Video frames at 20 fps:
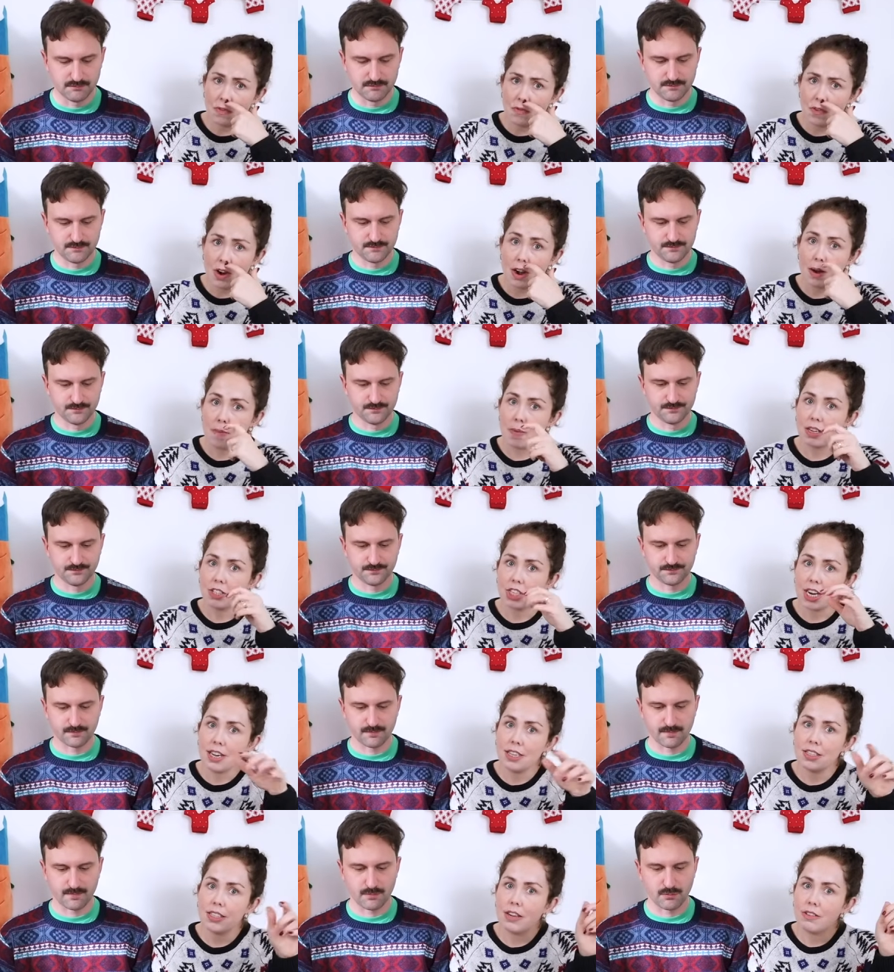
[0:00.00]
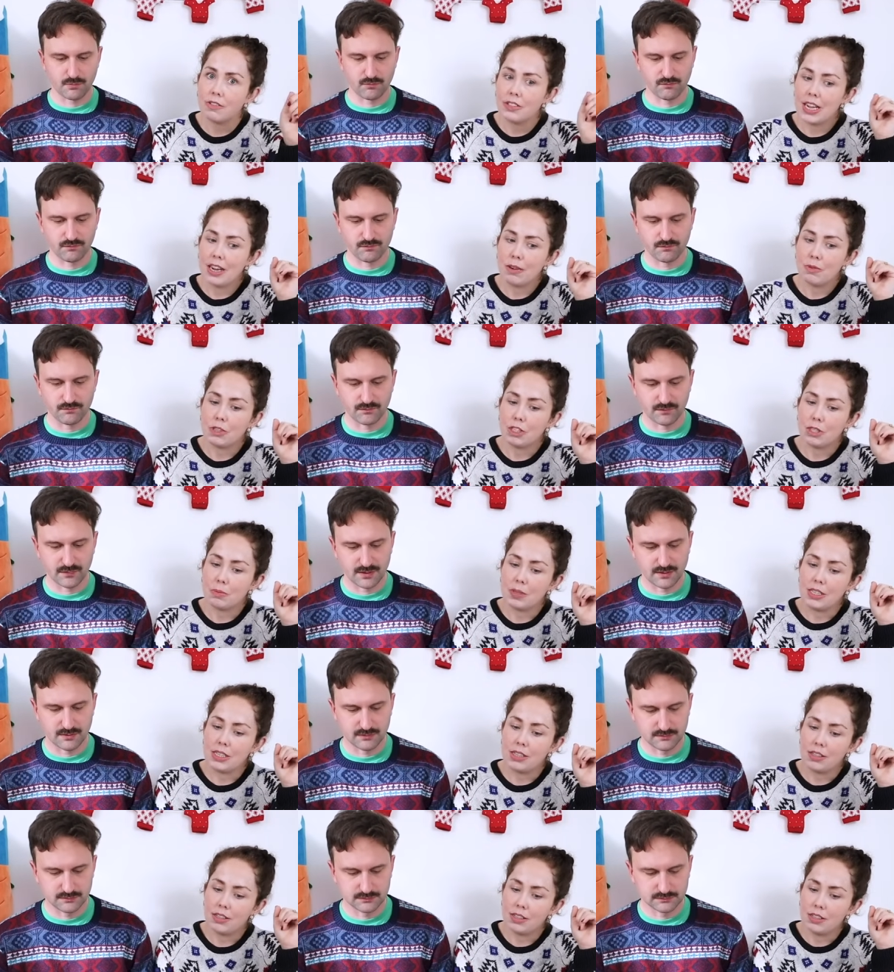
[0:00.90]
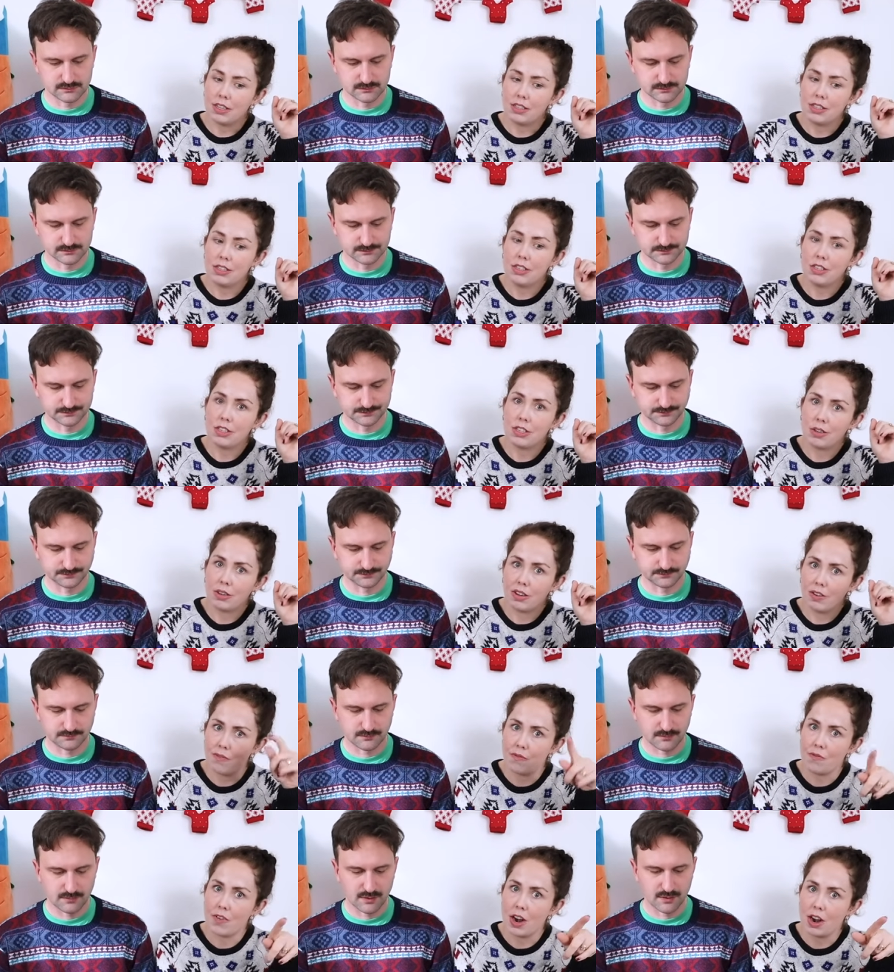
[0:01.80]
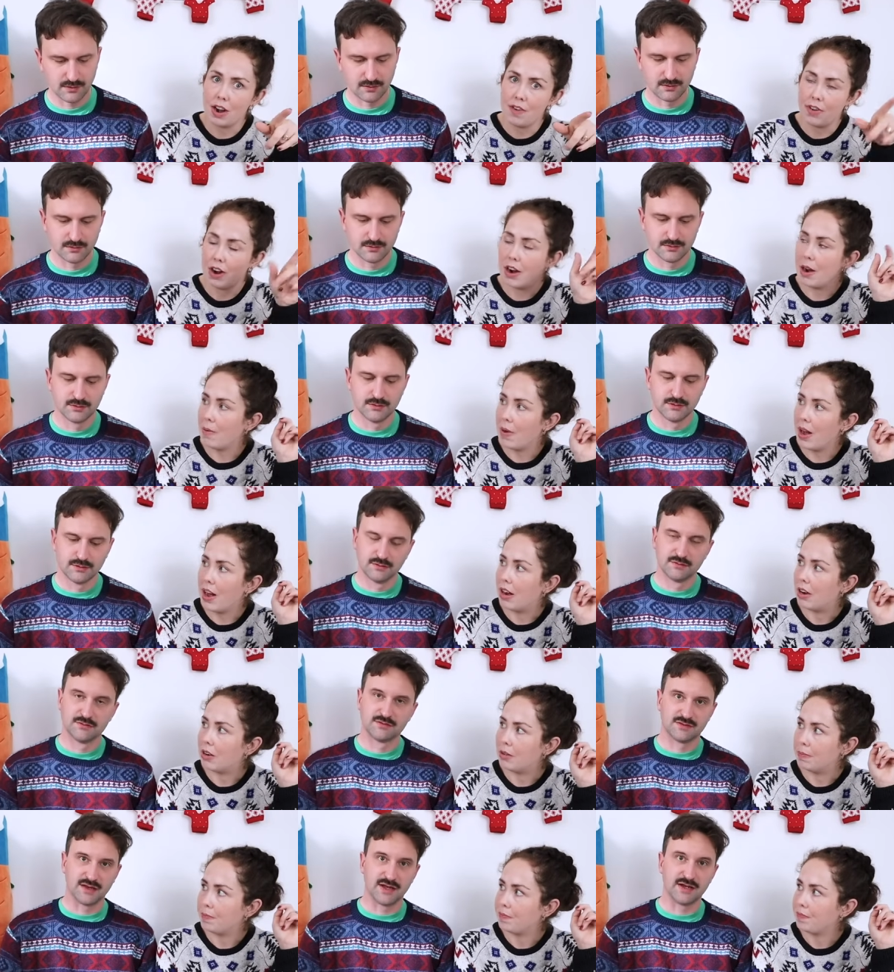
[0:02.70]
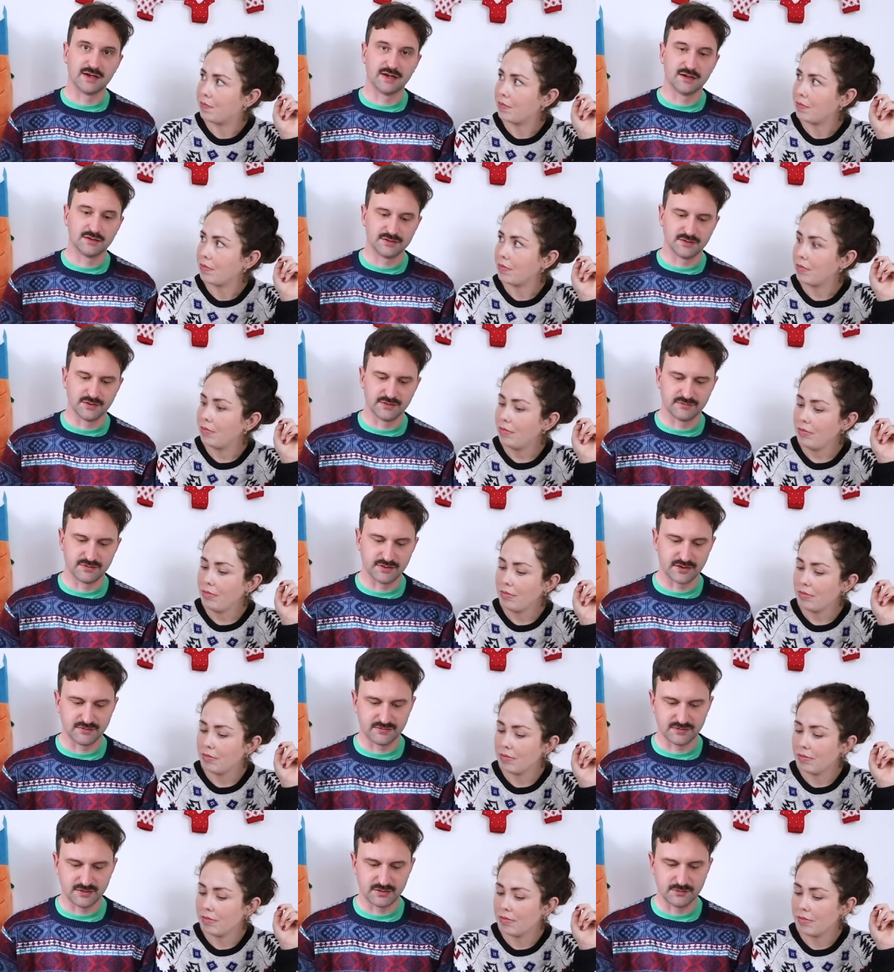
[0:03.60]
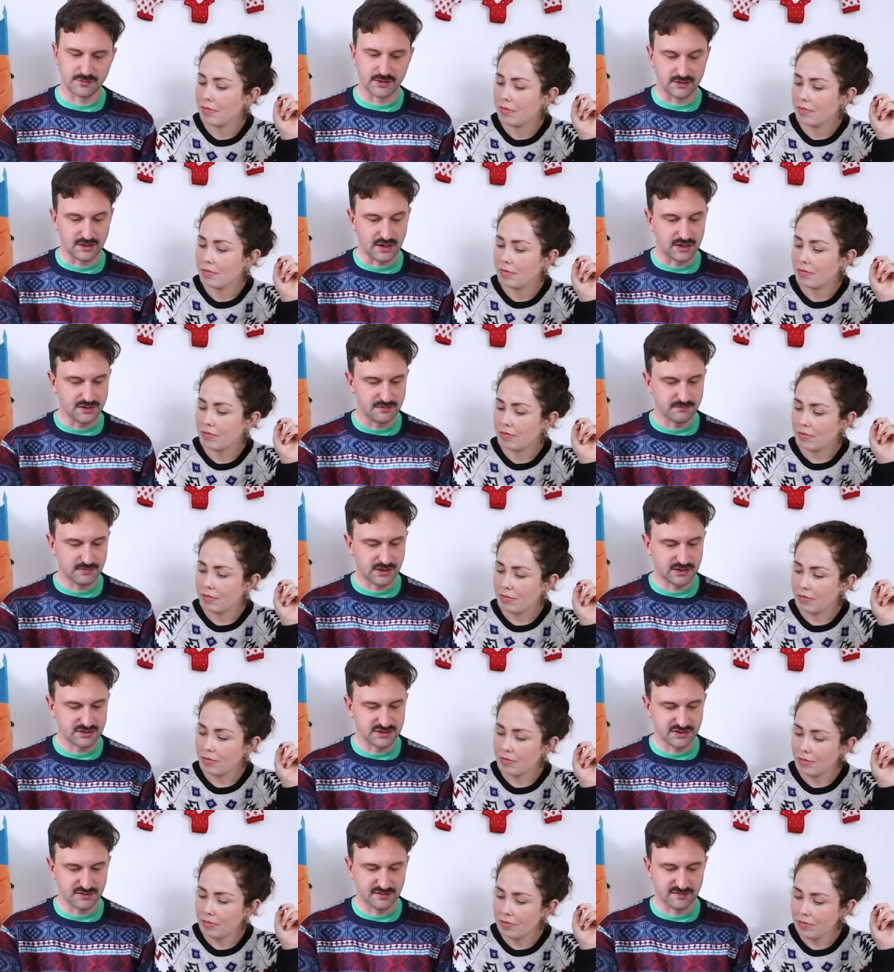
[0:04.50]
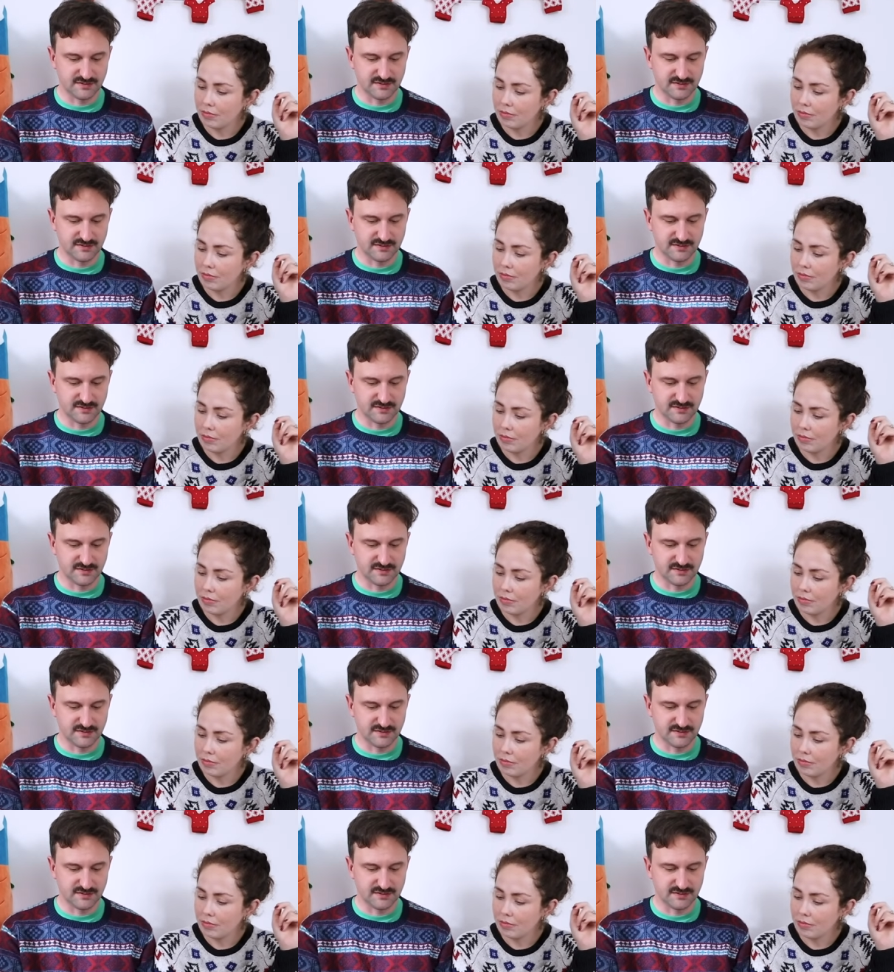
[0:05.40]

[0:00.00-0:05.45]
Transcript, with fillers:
Speaker 1: a very much eight out of ten, which means Iceland's doing very, very well.
Speaker 2: They are doing very, very well. Onion bar, do you